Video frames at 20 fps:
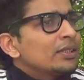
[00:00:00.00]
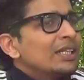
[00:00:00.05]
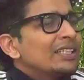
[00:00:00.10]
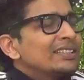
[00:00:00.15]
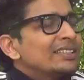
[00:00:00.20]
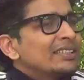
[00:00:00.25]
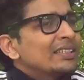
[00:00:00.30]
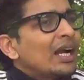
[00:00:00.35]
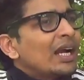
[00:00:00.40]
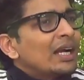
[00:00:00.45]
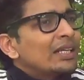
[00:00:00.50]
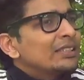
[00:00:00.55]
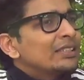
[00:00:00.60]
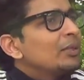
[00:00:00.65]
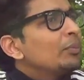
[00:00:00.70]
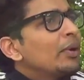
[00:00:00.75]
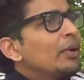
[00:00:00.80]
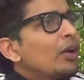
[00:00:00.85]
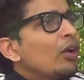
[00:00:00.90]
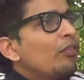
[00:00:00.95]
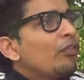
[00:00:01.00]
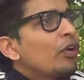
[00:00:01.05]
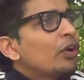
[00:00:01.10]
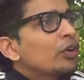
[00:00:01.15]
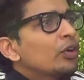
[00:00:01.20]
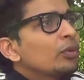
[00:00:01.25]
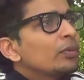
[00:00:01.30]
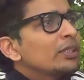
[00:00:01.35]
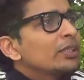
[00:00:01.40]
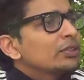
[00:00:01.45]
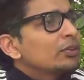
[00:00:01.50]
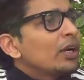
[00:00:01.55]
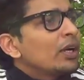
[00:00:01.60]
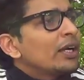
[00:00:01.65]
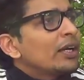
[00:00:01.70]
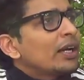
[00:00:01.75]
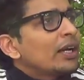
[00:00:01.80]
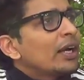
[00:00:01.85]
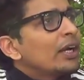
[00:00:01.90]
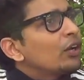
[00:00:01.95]
It starts in mid of October, so I
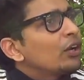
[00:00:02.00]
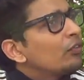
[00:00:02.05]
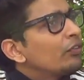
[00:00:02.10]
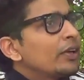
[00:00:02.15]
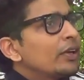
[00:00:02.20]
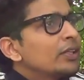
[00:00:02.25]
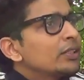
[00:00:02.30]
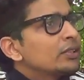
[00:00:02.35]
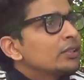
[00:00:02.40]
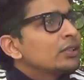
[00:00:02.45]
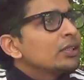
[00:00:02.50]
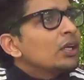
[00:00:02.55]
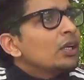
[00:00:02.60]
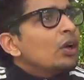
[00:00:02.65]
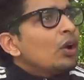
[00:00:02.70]
try to finish